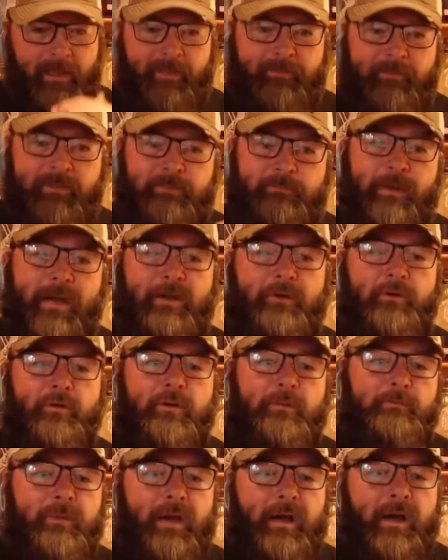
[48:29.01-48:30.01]
If it's
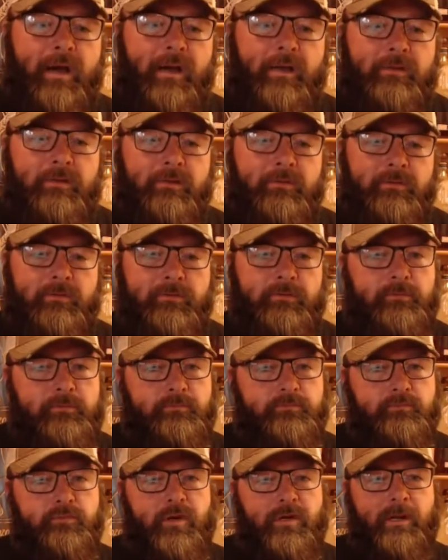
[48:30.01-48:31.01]
bottled and bond,
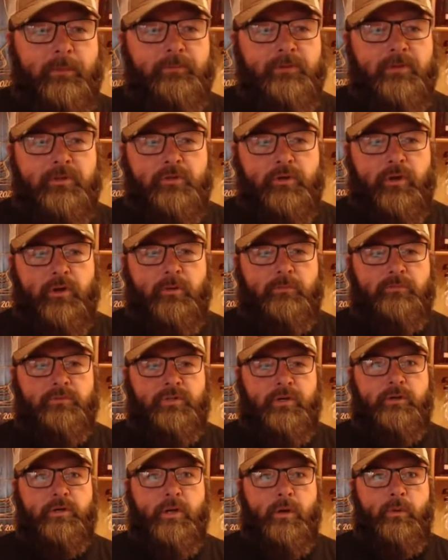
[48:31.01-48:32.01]
look up the
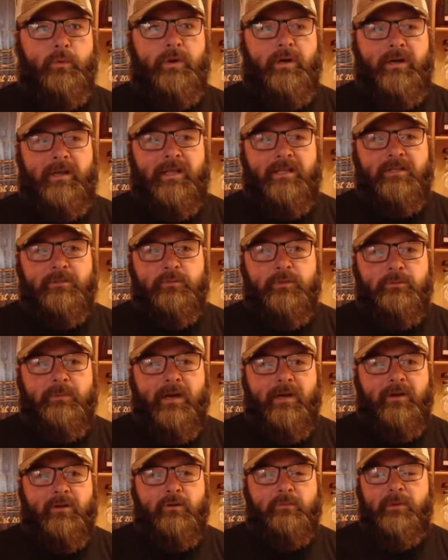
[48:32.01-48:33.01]
terms. You know what it is with
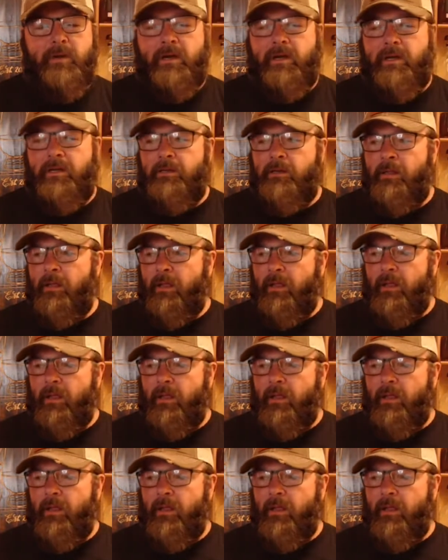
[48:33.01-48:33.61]
bottled and bond.